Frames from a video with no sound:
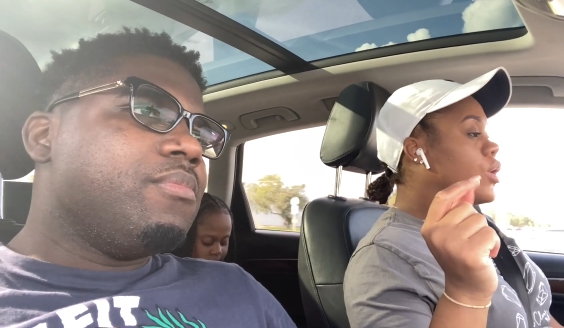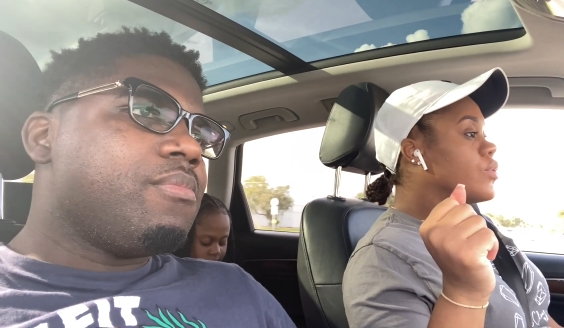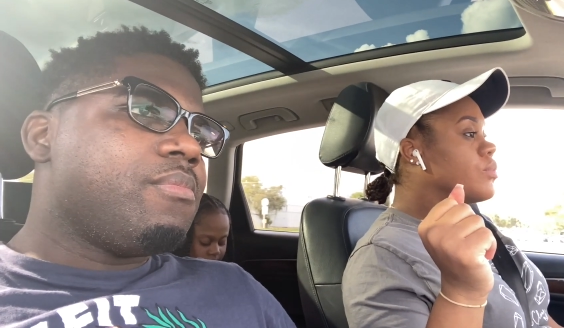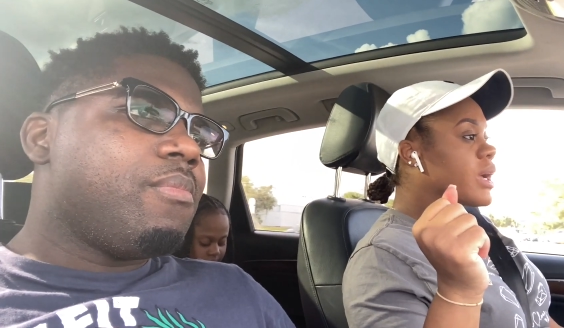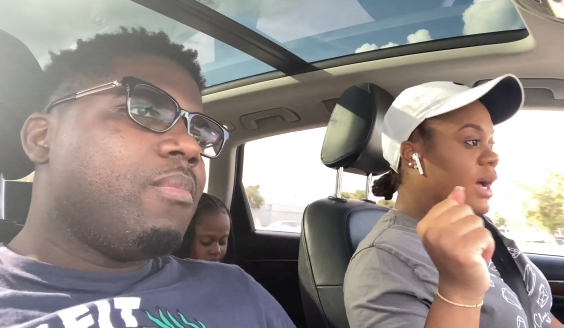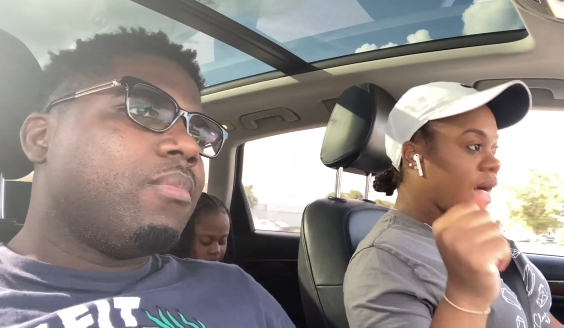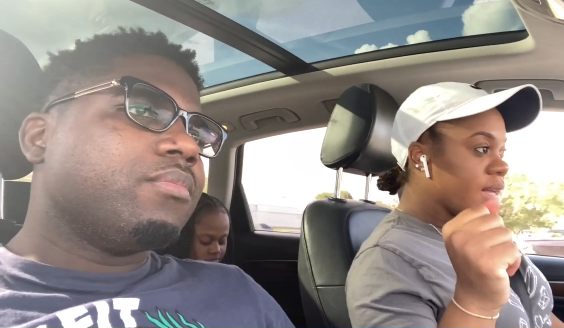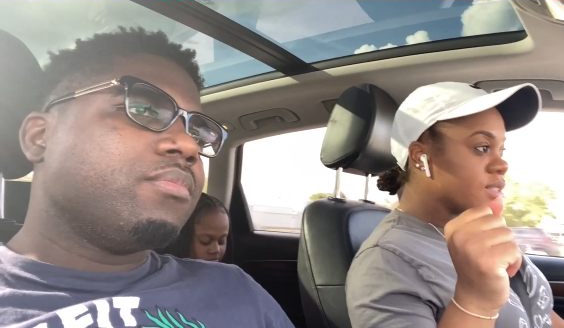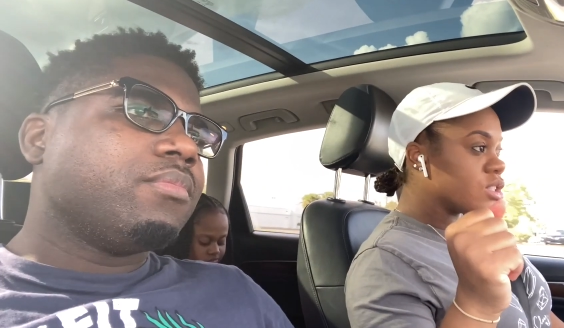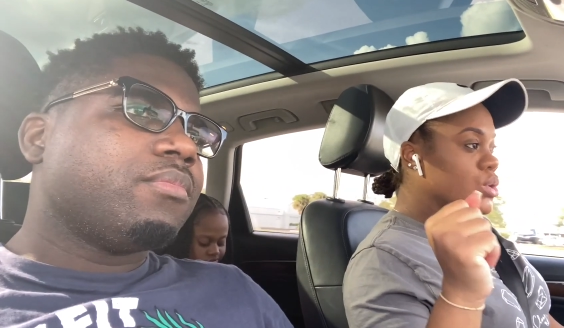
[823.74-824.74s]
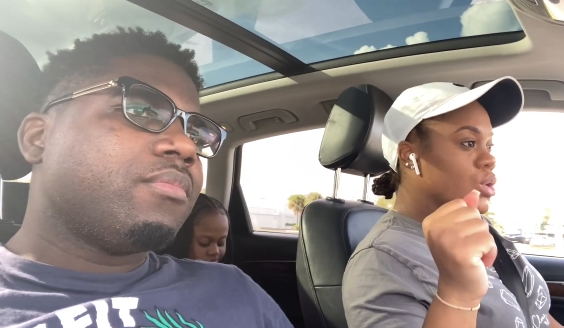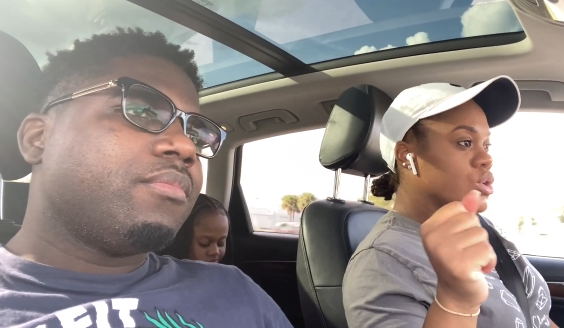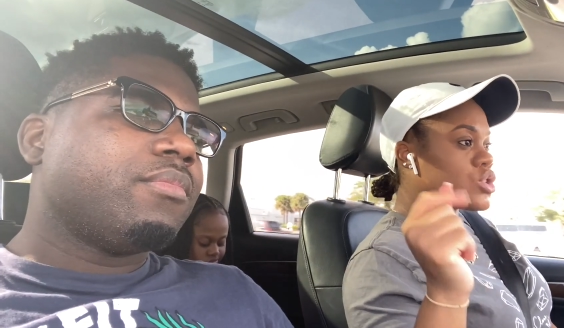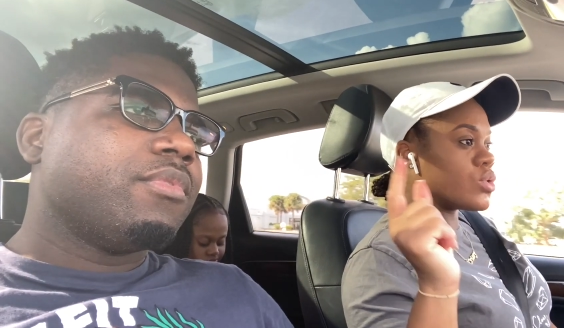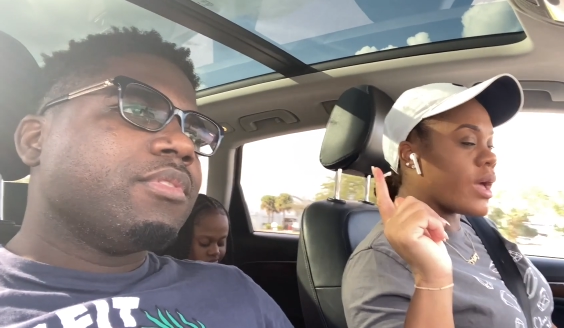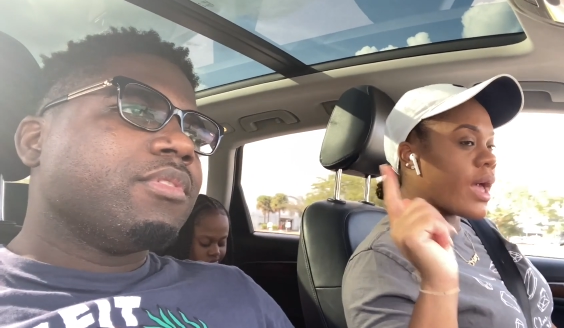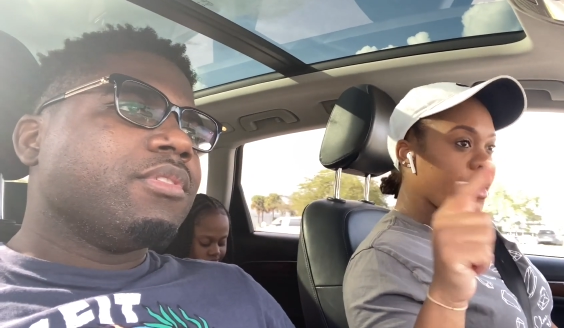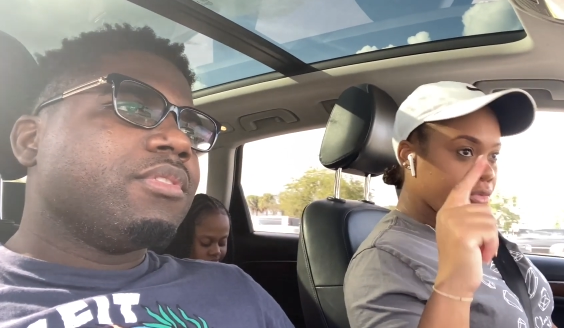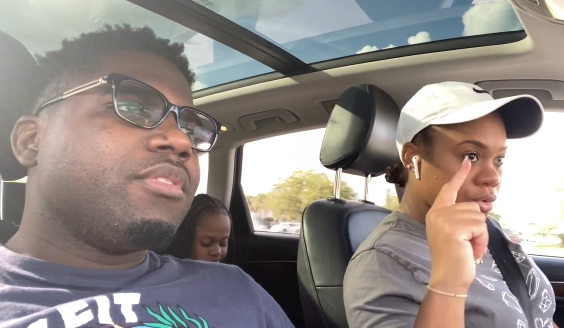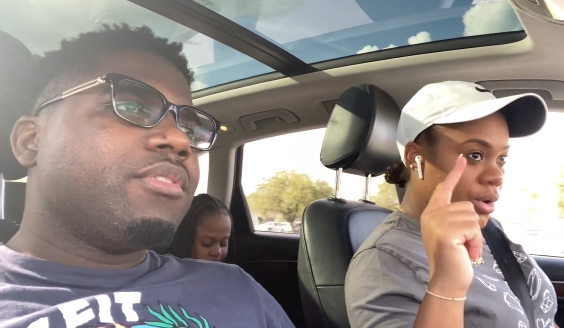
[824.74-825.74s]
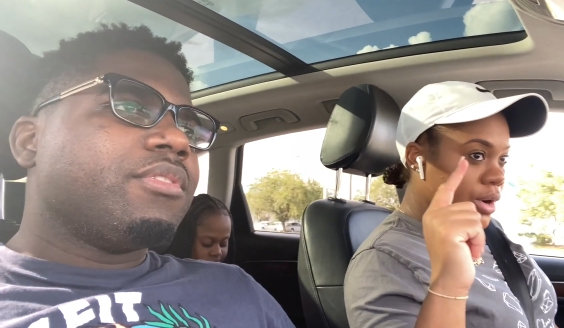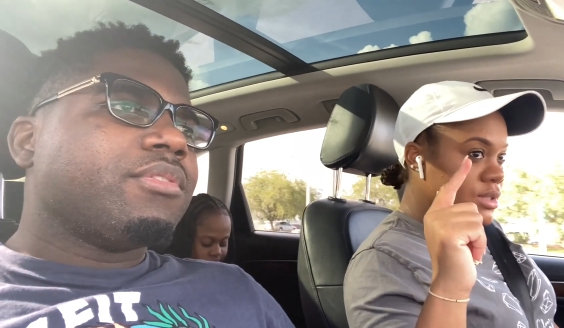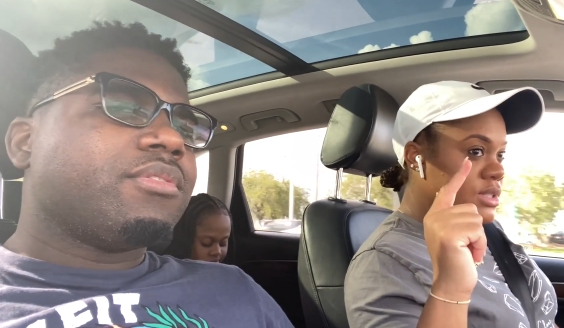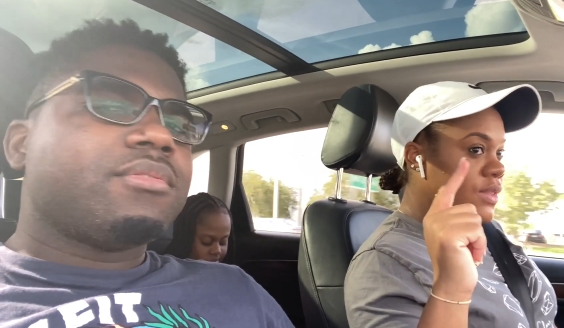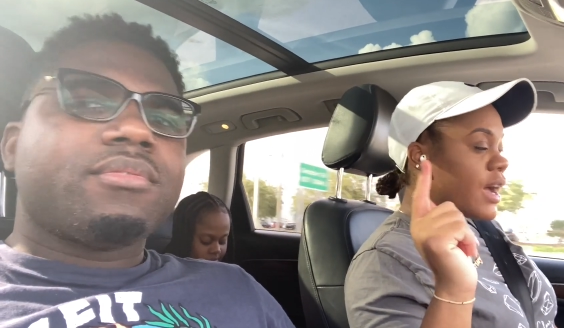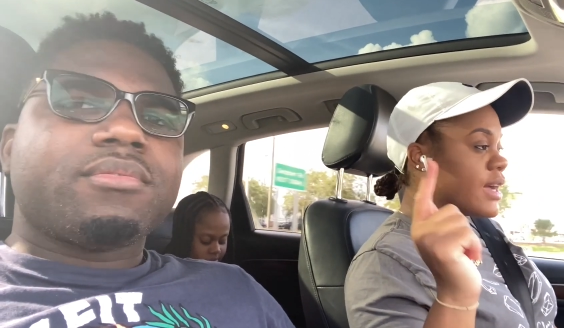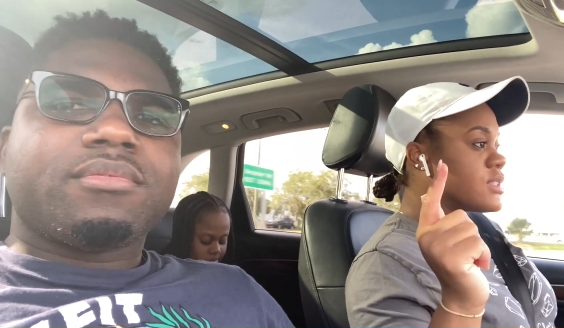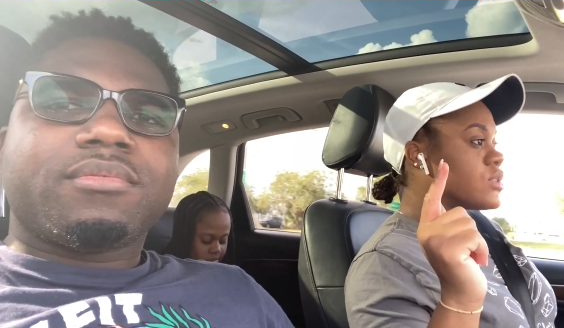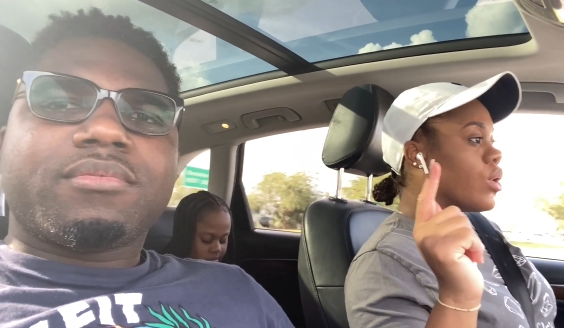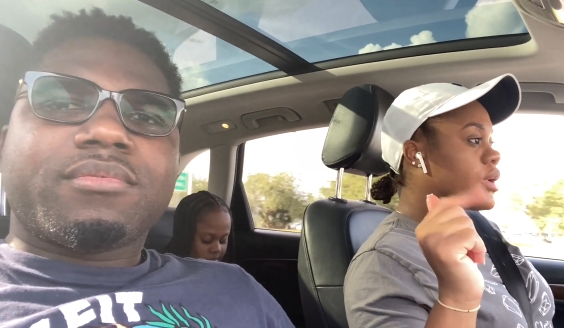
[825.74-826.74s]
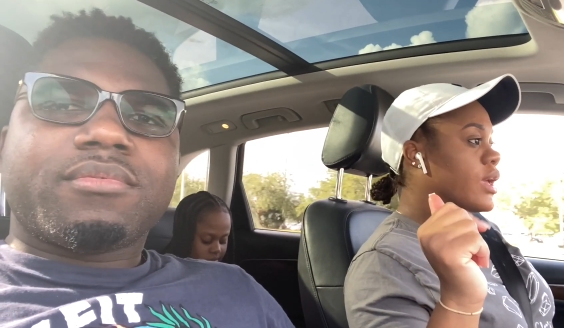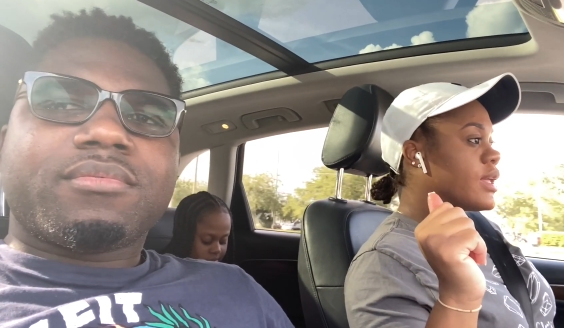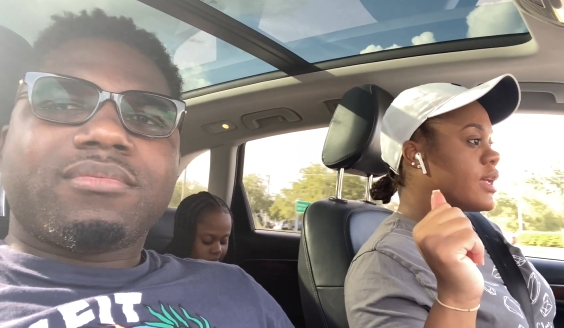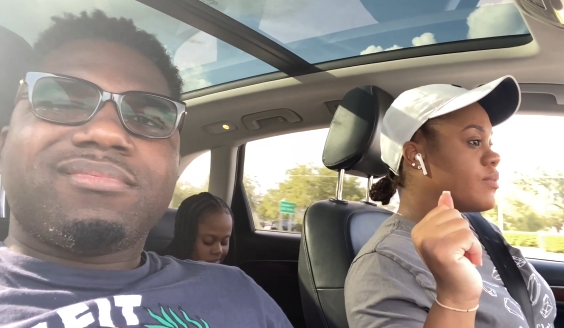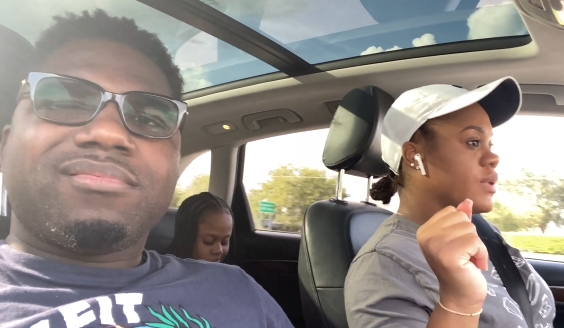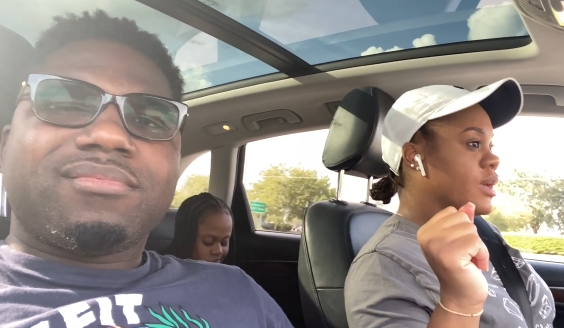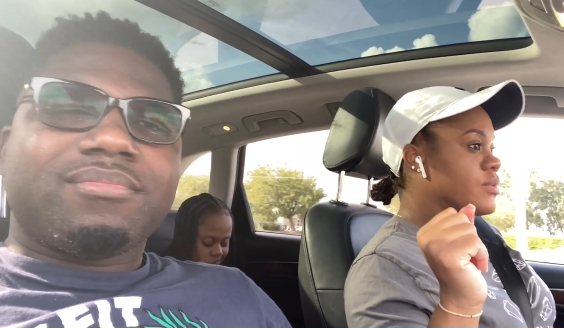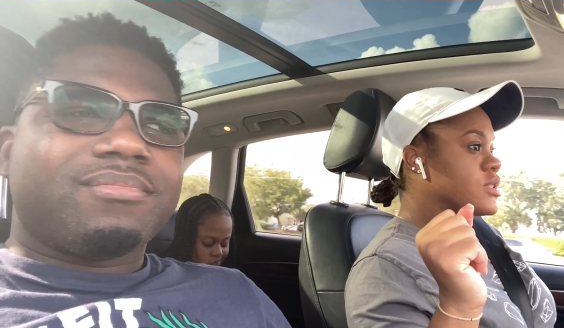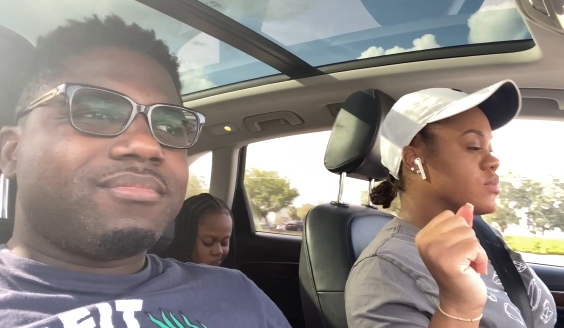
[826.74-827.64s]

Speaker 1: because you don't show effort that okay then babes